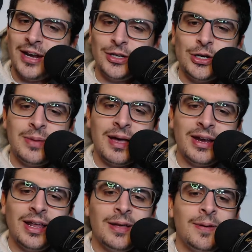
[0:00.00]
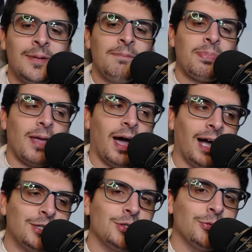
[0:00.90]
I don't know, man.
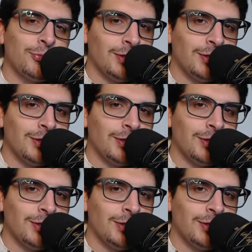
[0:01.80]
I just